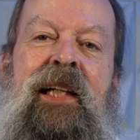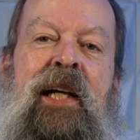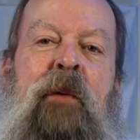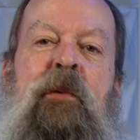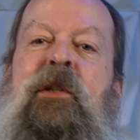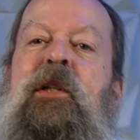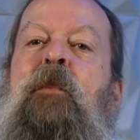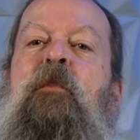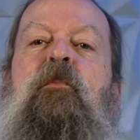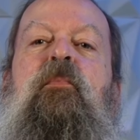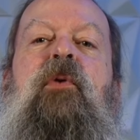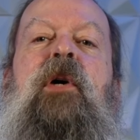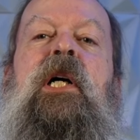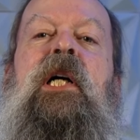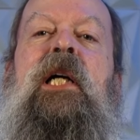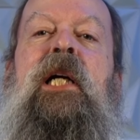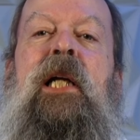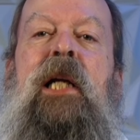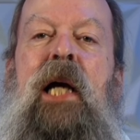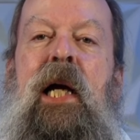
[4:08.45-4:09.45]
it was a
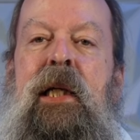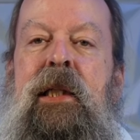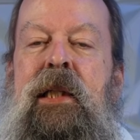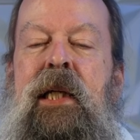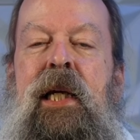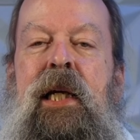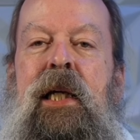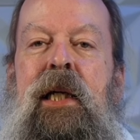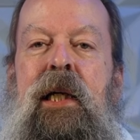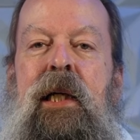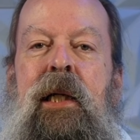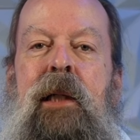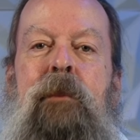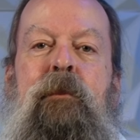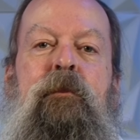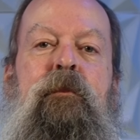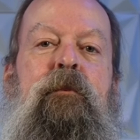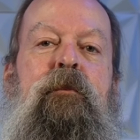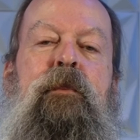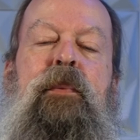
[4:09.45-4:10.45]
brilliant idea,
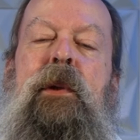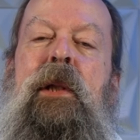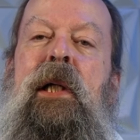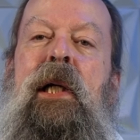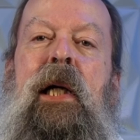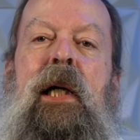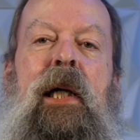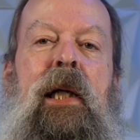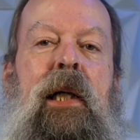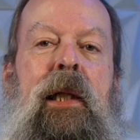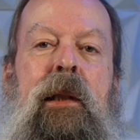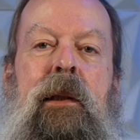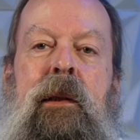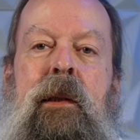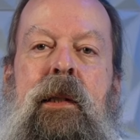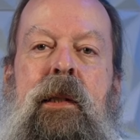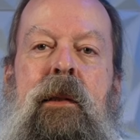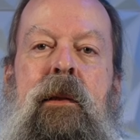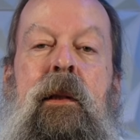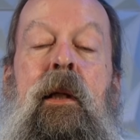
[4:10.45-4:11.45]
but
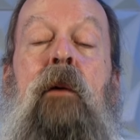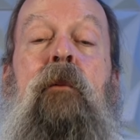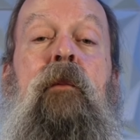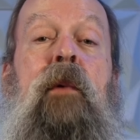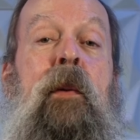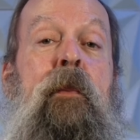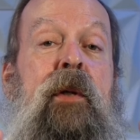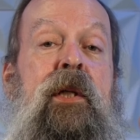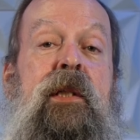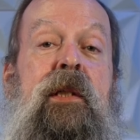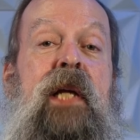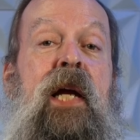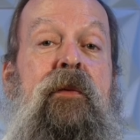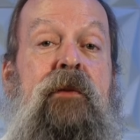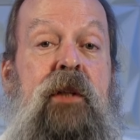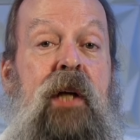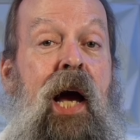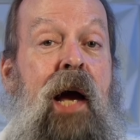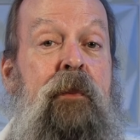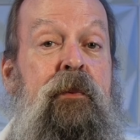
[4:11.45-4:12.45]
remember, Steve
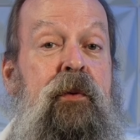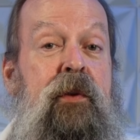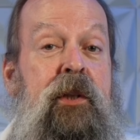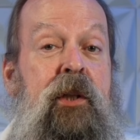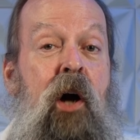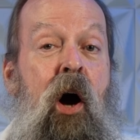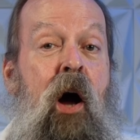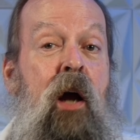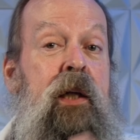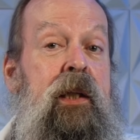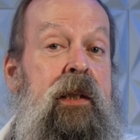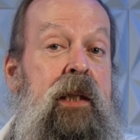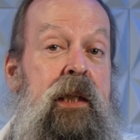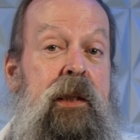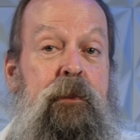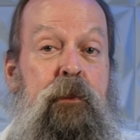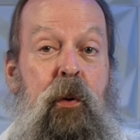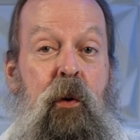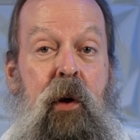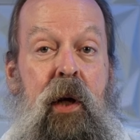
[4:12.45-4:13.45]
Jobs was gone at this
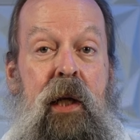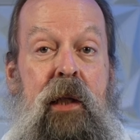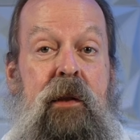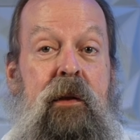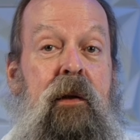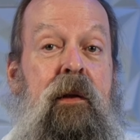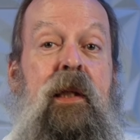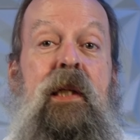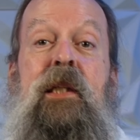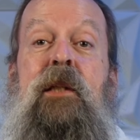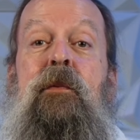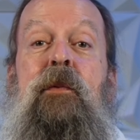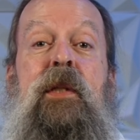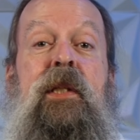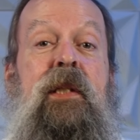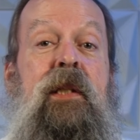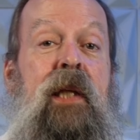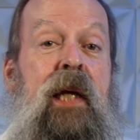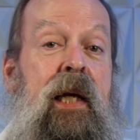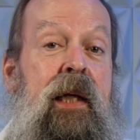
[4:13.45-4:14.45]
point. So this
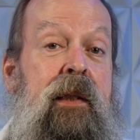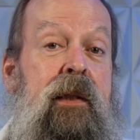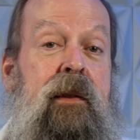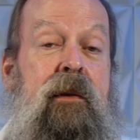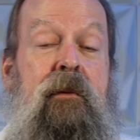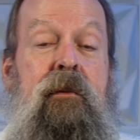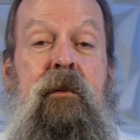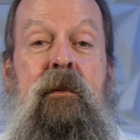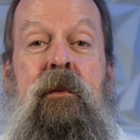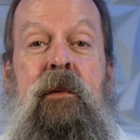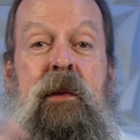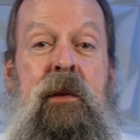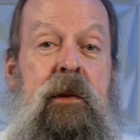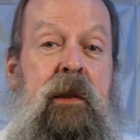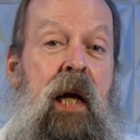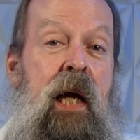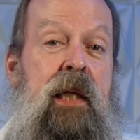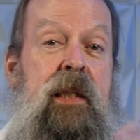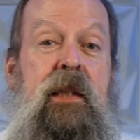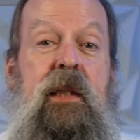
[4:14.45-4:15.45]
was like
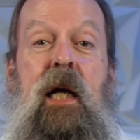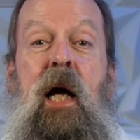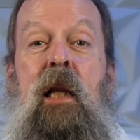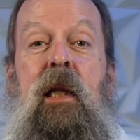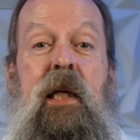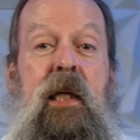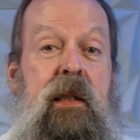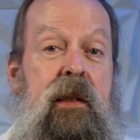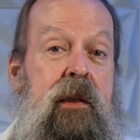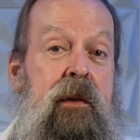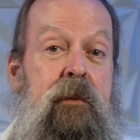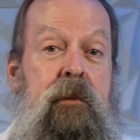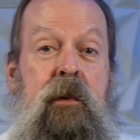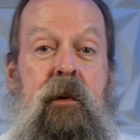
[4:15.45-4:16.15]
John Sculley's